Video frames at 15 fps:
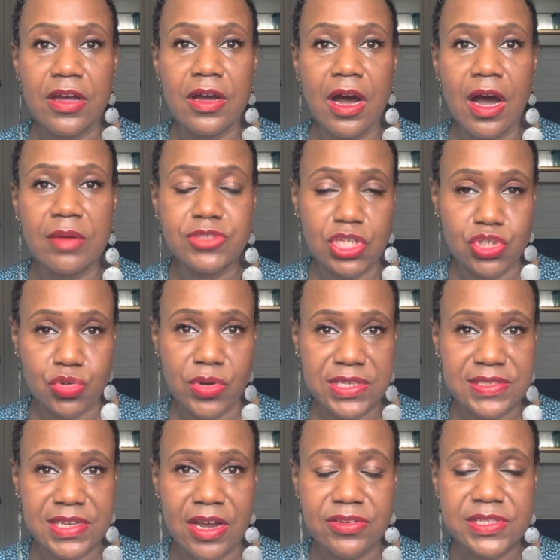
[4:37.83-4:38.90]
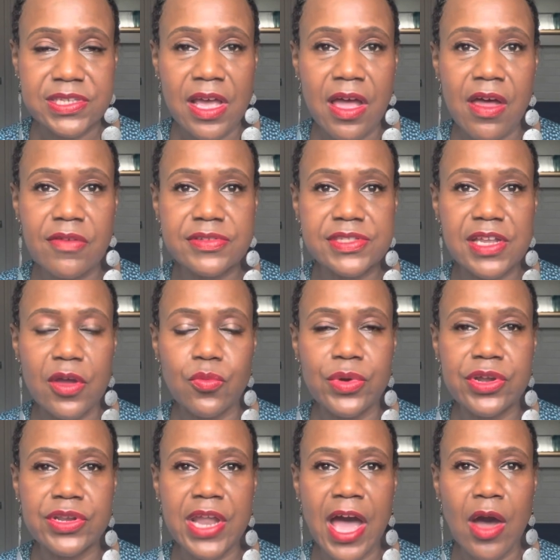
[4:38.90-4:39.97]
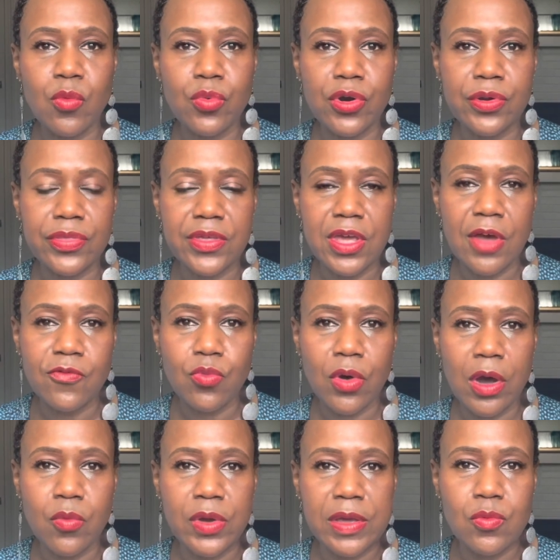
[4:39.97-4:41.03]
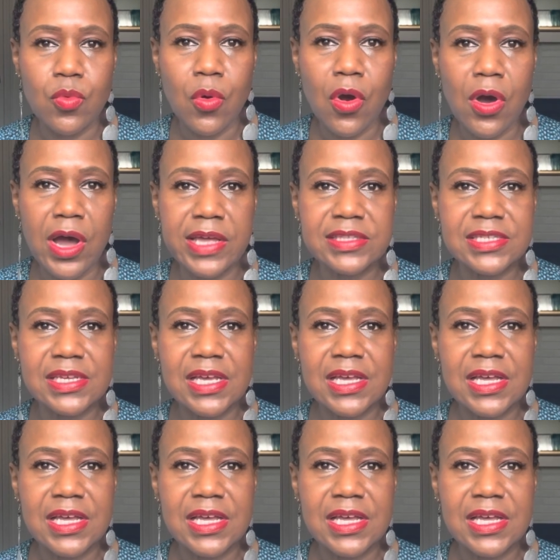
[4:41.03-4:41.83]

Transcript: Um, to trust ourselves, that we're not worthy of what we want,